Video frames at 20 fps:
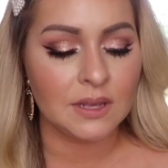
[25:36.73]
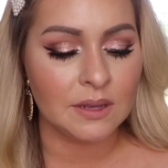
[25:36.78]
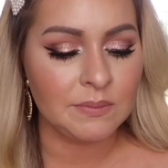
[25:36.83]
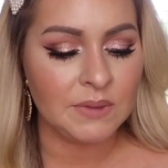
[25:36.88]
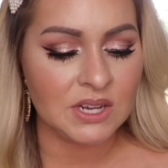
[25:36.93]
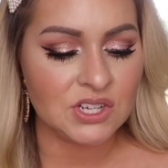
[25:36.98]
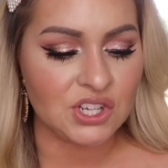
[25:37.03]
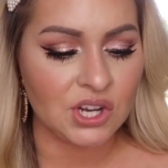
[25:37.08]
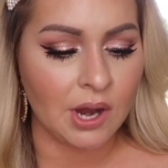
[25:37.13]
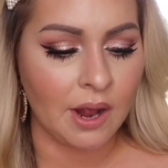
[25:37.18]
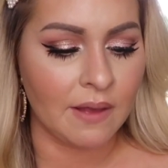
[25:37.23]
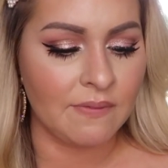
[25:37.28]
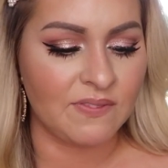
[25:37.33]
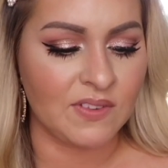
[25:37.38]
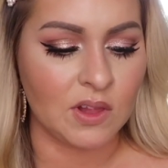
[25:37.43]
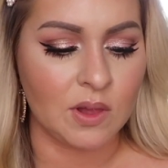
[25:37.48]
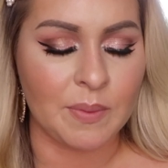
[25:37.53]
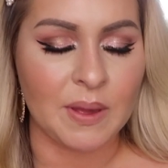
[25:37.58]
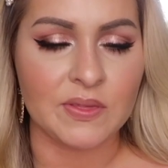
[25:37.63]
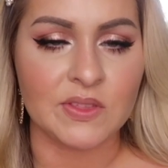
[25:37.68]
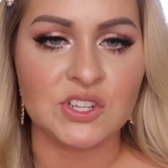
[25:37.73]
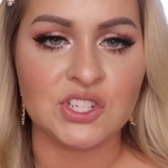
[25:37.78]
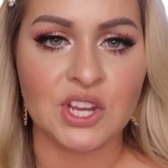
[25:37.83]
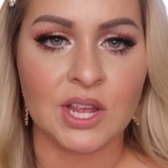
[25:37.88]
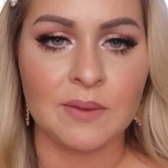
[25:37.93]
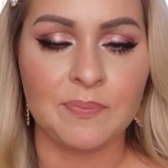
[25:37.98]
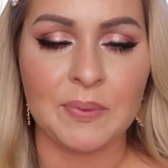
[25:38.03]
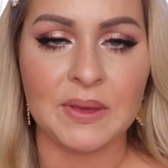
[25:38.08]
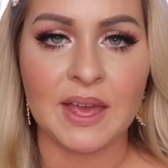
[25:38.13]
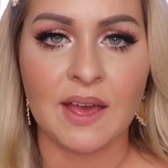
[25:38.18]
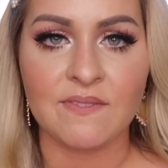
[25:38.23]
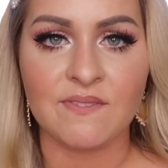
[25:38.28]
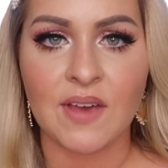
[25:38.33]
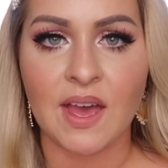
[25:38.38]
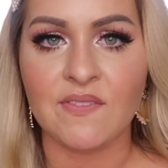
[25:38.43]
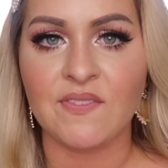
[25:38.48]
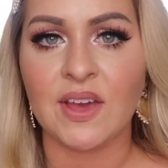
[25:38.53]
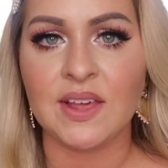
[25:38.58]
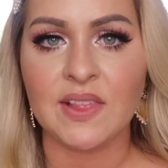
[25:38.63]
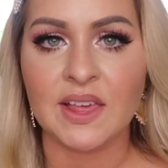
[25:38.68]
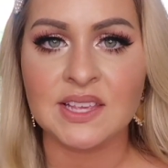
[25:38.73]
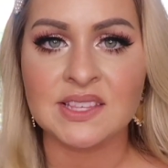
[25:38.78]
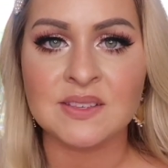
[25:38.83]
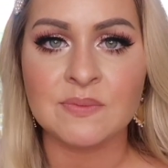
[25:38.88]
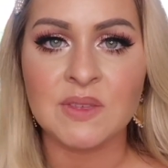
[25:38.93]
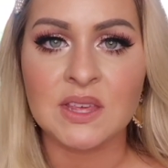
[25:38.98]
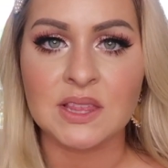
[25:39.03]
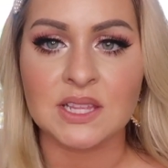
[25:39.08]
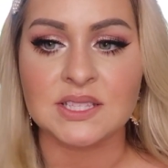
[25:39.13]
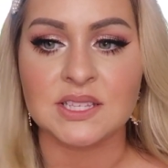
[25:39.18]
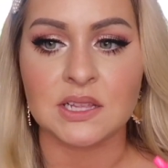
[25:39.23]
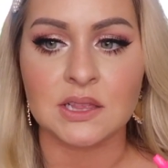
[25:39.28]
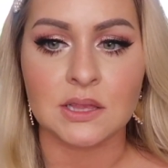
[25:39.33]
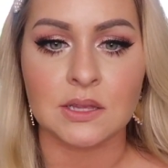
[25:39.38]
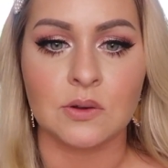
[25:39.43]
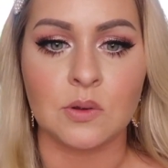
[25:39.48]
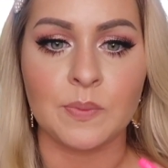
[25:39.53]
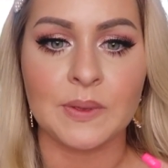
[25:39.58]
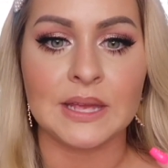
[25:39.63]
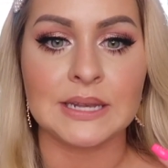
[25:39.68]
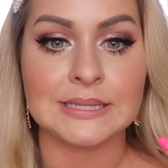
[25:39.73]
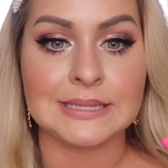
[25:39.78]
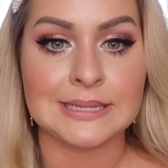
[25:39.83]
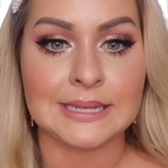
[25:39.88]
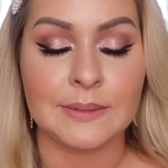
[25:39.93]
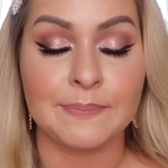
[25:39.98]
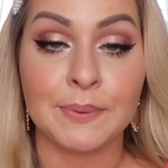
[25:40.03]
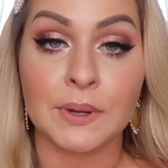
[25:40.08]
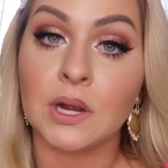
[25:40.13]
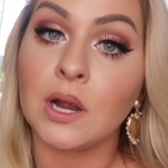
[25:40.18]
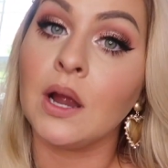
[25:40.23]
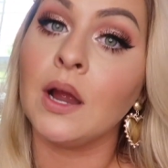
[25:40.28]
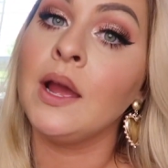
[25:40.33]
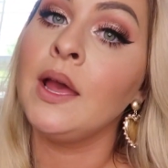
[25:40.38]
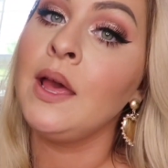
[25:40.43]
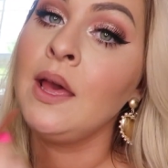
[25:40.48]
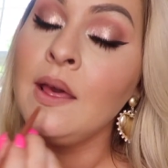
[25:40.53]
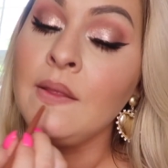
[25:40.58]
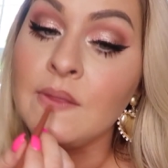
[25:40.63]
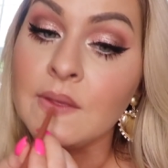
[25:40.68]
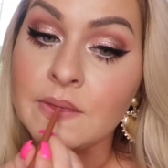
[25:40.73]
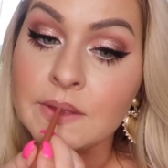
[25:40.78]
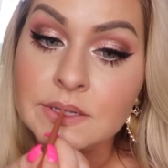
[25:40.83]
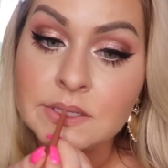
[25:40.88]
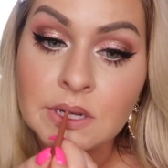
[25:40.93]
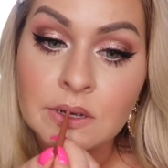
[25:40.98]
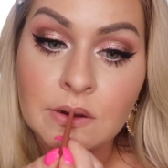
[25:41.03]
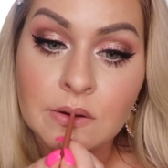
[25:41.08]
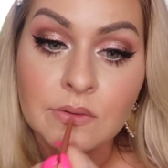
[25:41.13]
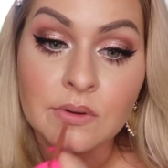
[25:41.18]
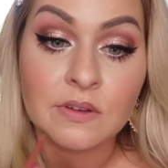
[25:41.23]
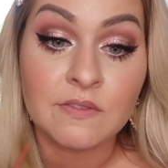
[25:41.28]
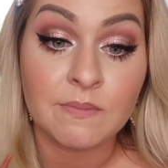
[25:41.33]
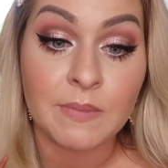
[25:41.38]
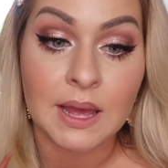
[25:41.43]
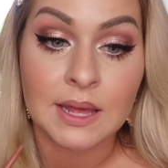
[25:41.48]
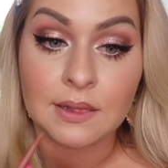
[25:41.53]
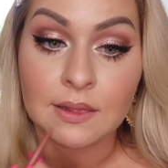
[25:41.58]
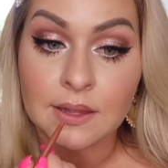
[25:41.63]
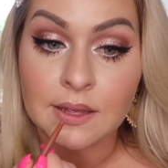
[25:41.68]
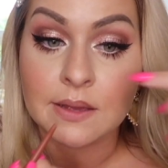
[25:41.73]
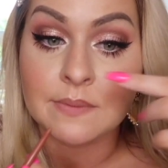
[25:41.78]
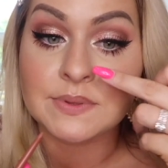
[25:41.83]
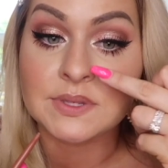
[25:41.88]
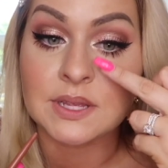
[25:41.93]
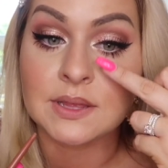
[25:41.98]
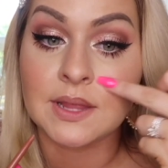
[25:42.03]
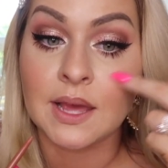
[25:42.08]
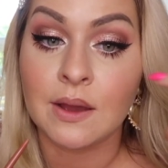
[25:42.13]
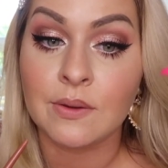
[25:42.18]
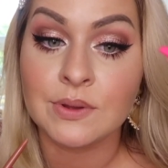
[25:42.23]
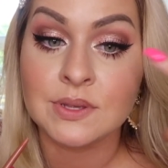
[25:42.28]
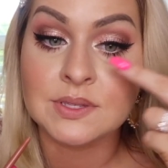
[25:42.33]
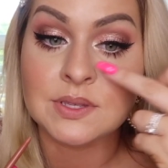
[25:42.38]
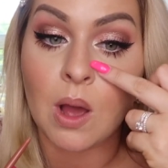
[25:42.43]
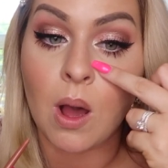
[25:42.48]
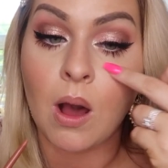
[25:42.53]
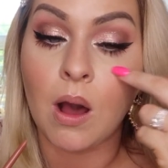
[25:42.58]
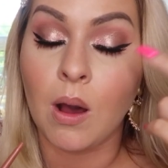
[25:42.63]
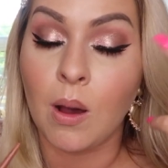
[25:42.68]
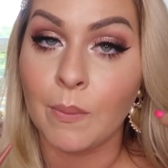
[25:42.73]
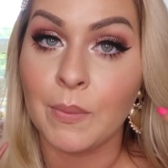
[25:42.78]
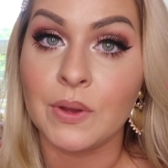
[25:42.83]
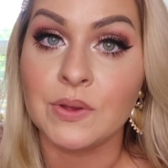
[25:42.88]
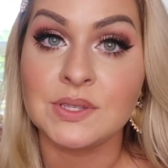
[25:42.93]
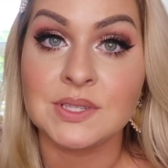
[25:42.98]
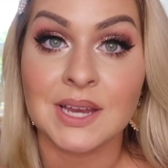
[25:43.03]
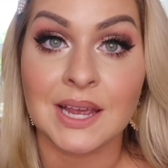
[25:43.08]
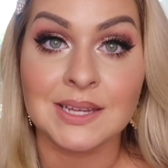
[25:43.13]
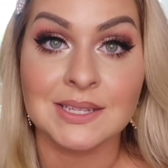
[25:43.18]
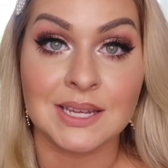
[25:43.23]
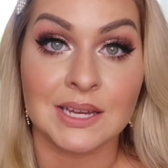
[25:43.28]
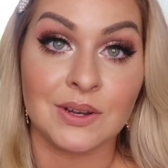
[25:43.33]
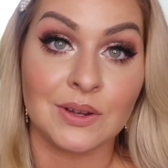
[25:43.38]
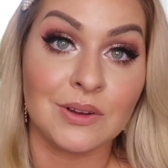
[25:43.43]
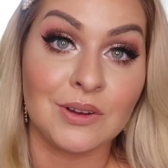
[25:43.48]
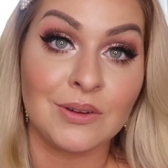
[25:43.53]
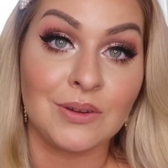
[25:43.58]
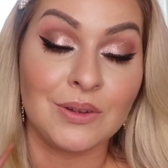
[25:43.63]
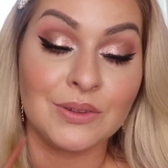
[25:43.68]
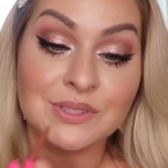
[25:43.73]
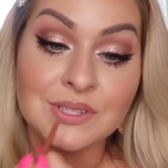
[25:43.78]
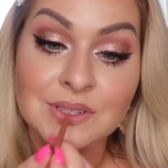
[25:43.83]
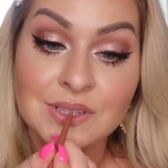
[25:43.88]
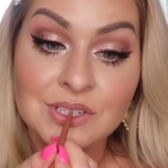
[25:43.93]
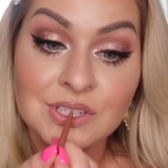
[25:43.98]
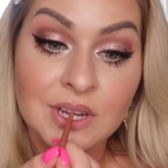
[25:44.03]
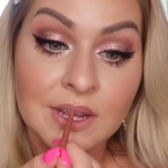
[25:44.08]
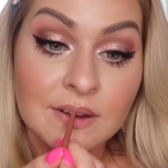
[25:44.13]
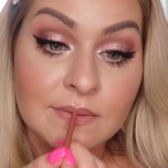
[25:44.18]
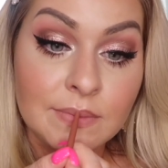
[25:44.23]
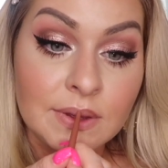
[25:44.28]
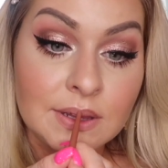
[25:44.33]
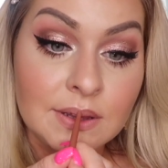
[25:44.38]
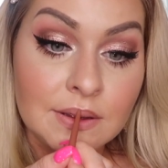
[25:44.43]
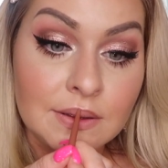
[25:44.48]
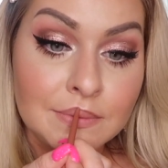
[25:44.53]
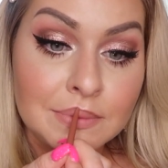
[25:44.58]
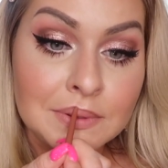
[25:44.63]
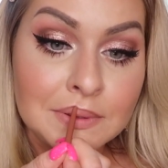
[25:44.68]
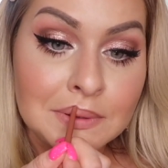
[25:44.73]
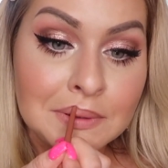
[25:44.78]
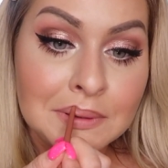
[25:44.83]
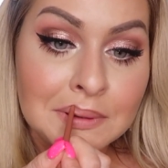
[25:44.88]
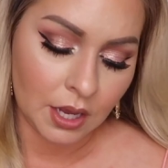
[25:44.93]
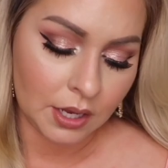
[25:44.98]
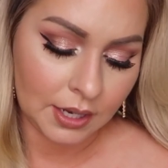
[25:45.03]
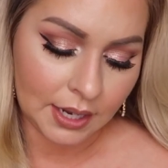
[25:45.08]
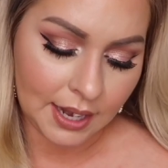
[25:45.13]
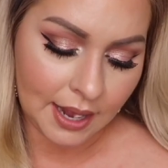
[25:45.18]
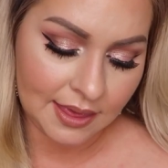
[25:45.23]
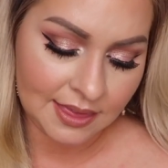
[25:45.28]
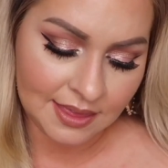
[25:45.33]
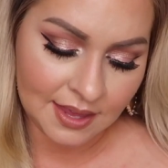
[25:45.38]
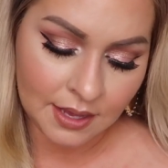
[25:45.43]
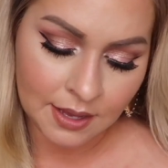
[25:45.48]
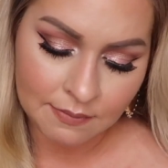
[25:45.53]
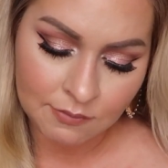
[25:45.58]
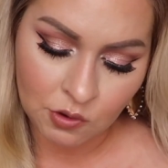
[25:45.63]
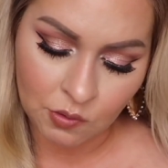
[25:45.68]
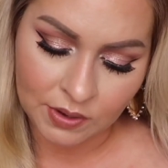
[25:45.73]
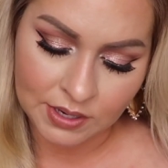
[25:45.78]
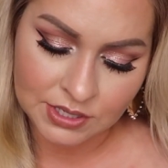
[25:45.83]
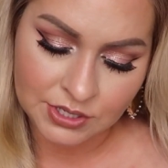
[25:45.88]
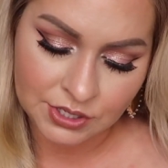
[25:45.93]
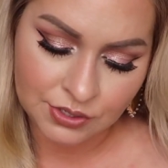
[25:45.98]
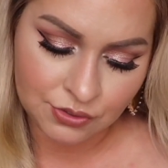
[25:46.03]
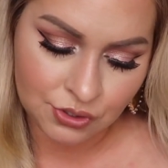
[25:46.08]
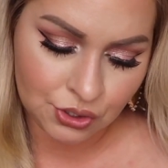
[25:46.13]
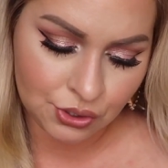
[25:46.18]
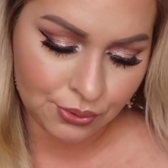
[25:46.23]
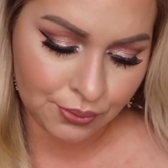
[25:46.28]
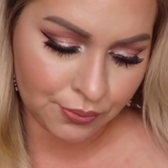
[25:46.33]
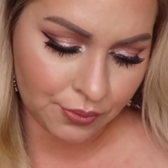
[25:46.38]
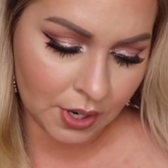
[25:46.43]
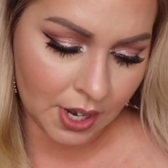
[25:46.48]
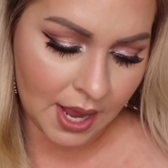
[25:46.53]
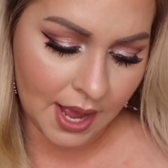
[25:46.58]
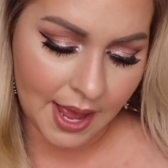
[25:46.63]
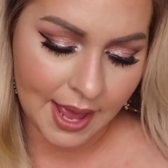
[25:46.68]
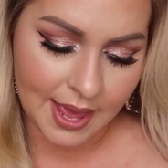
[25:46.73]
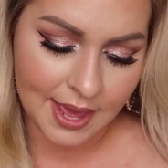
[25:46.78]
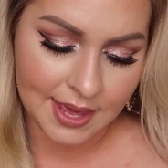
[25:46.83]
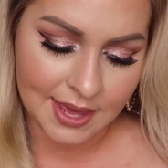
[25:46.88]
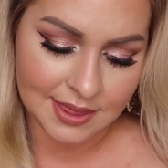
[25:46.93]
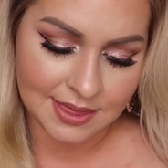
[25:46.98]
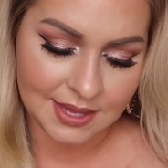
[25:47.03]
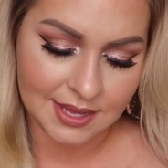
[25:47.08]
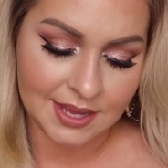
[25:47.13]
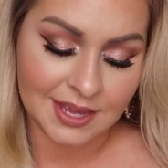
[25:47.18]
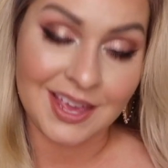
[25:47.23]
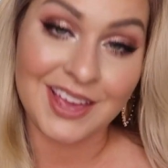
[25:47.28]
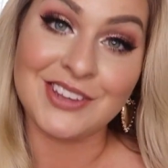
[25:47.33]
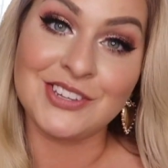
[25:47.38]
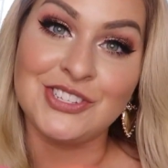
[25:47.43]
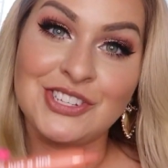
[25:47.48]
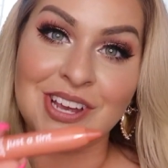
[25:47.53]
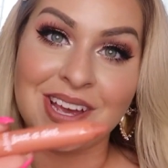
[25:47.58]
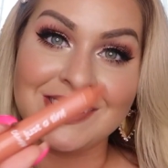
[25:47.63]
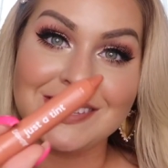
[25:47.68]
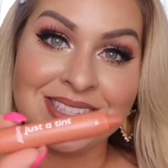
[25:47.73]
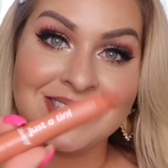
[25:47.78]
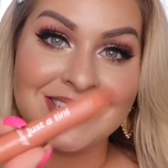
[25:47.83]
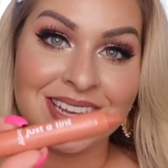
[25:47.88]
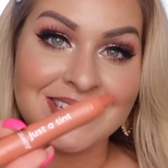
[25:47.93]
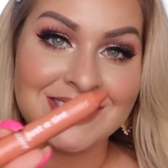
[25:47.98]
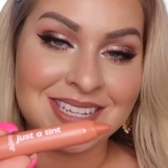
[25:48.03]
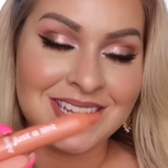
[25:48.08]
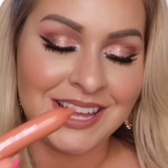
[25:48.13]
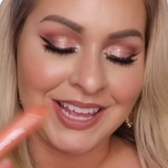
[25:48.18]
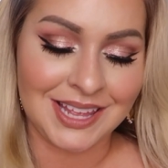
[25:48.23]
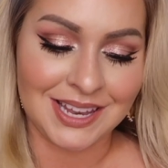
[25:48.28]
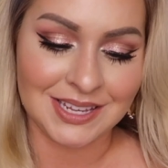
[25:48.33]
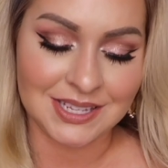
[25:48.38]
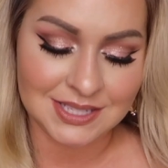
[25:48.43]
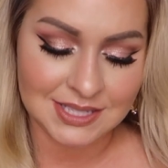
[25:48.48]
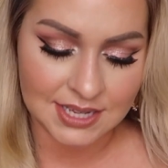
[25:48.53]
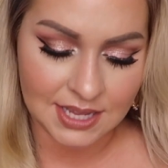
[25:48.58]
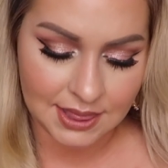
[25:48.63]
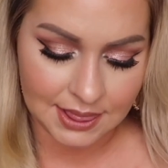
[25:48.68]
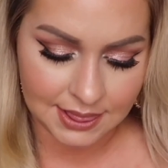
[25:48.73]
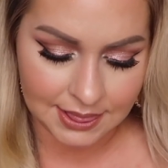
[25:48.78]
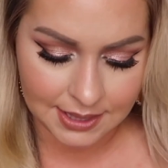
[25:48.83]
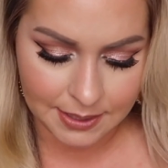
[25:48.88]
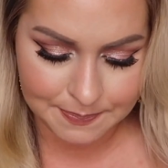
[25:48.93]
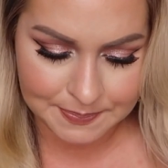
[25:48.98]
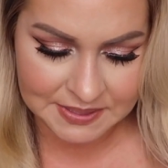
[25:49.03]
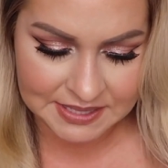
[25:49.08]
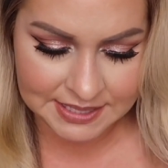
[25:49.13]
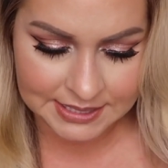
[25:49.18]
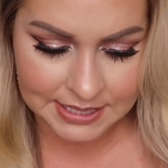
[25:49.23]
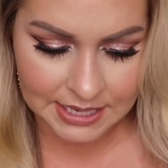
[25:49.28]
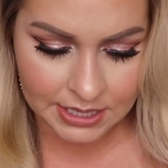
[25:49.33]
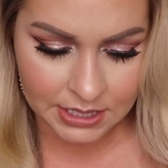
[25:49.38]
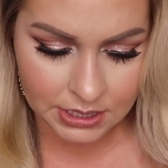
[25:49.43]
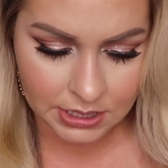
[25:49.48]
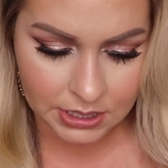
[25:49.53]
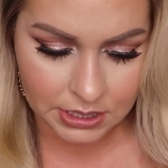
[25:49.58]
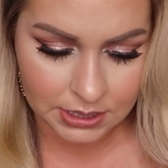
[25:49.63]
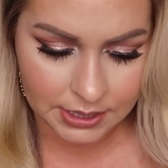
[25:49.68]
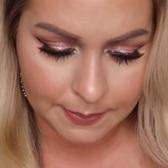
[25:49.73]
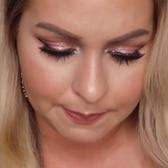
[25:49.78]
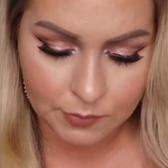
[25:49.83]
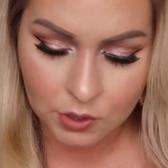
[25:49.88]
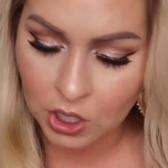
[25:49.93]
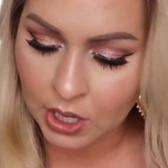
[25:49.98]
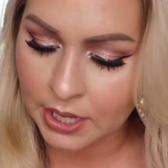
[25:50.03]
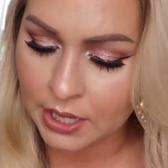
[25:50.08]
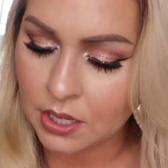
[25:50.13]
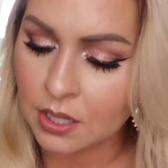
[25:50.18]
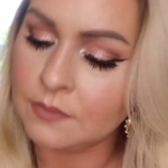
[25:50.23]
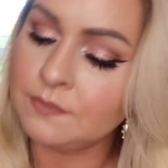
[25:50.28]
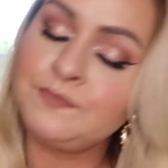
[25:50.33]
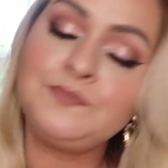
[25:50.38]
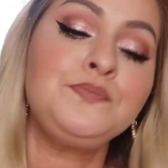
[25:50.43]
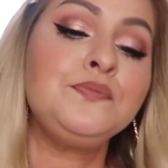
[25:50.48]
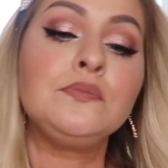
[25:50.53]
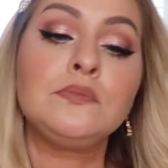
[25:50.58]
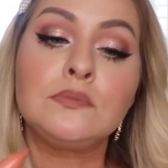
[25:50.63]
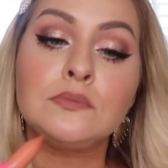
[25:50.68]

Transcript: I'm not sure how I feel about the shade BFF. I like something that's a little bit deeper than the tone of my lips, and that was almost identical to the shade of my lips. All right, I think I'm going to try the Just a Tint lipstick, lip crayon.